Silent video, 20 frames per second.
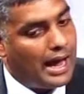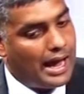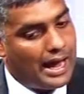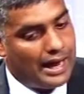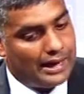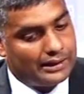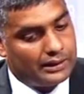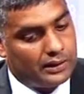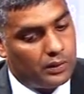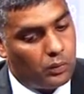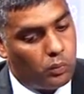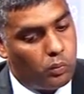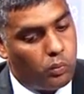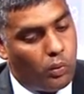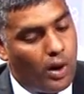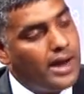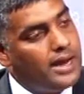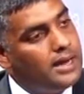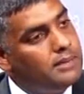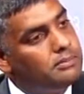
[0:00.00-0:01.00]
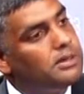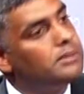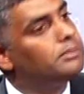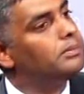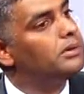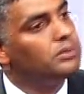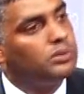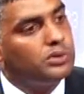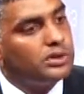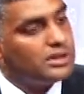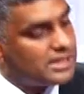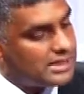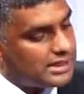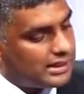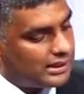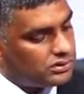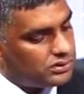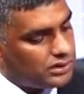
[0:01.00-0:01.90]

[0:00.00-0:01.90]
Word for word: and why people wouldn't see it.